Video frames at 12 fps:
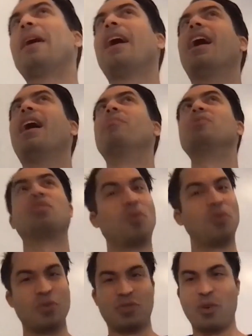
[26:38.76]

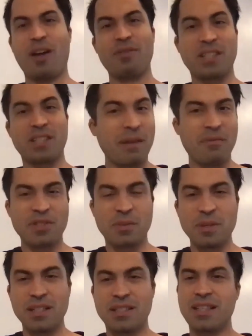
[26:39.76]
obviously Memphis
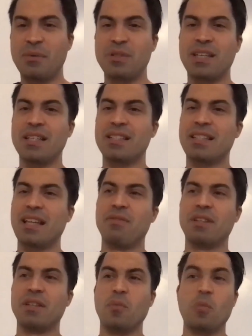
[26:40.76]
Meats, I would say, is
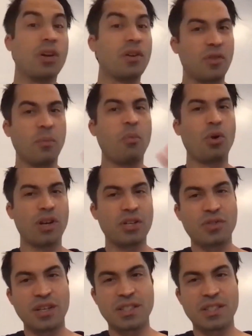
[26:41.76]
definitely one of the more
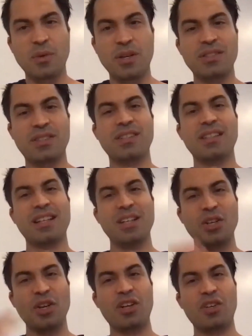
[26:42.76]
interesting ones.
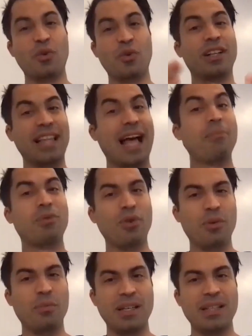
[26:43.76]
Growing
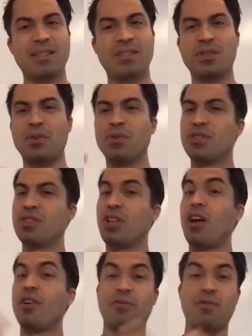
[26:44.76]
lab-grown meat, so
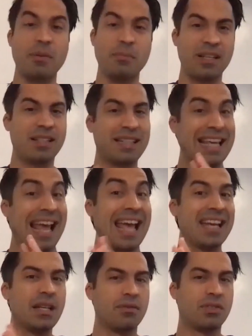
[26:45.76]
slaughter-free meat, the
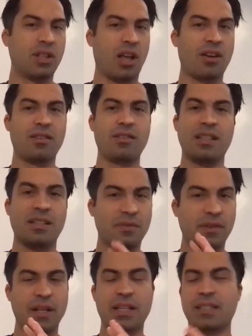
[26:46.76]
end of slaughter. That's
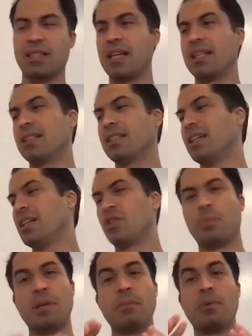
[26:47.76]
very exciting. So
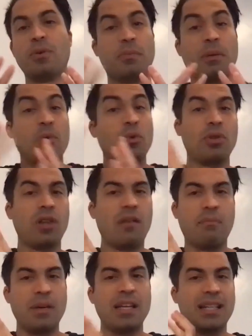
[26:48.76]
people who love
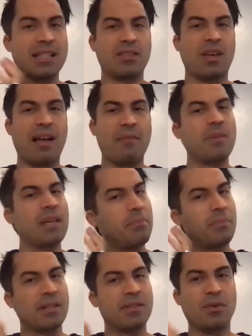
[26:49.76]
meat can still have meat,
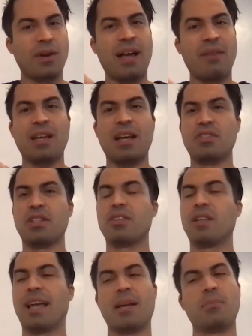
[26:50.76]
but don't have to actually kill
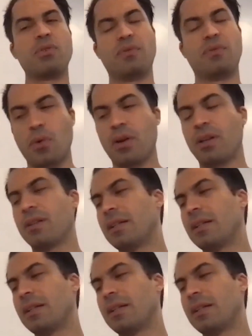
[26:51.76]
animals for it.